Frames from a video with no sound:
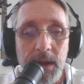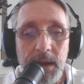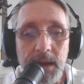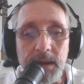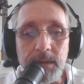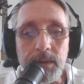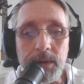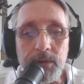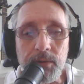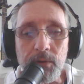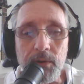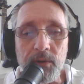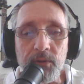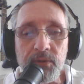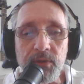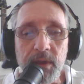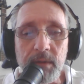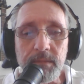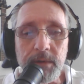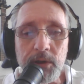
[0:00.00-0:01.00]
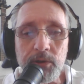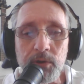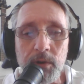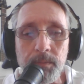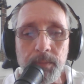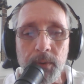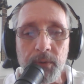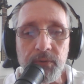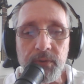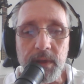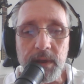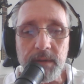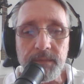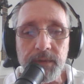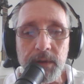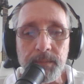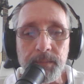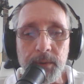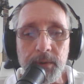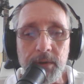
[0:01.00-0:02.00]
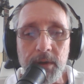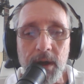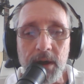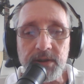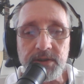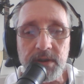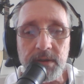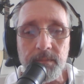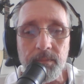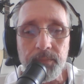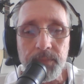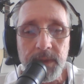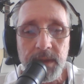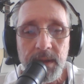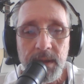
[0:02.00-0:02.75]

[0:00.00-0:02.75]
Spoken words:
He returned 72% of his production,